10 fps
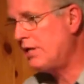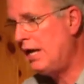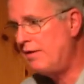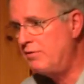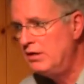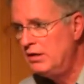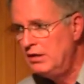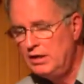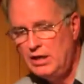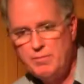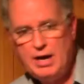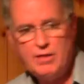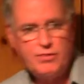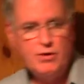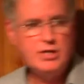I have
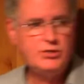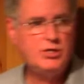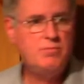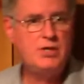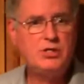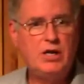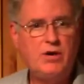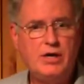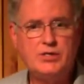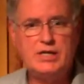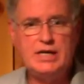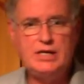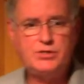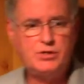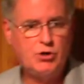about 32 missionaries in
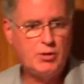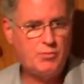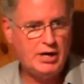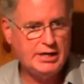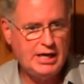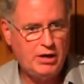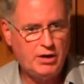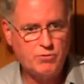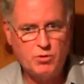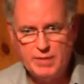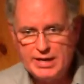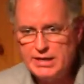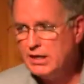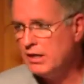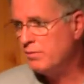Eastern Europe right now, in
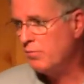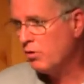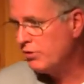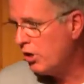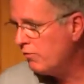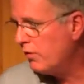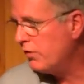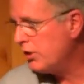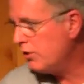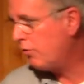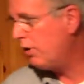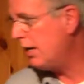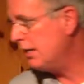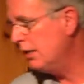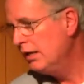Romania and Moldova and the
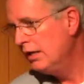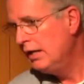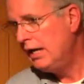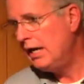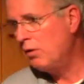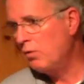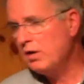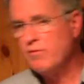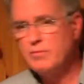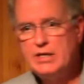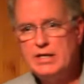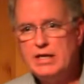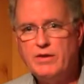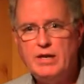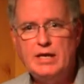Ukraine. And one of them said
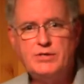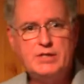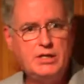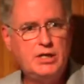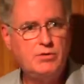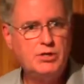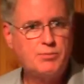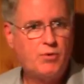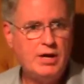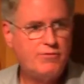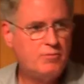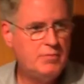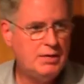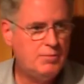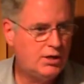the other day, said, you know, just pray for
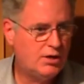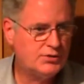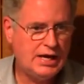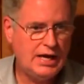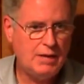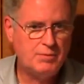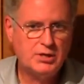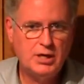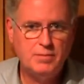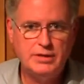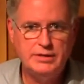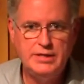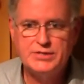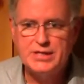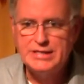me because I, I become
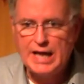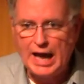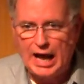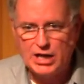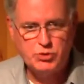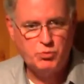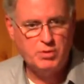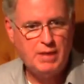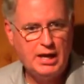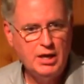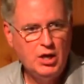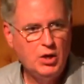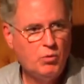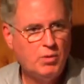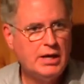disattached when my
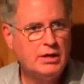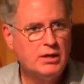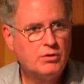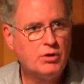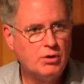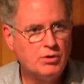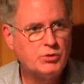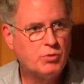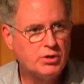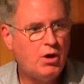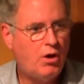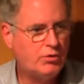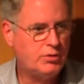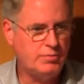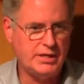when my little girls want to
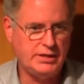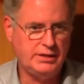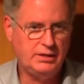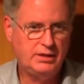talk to me.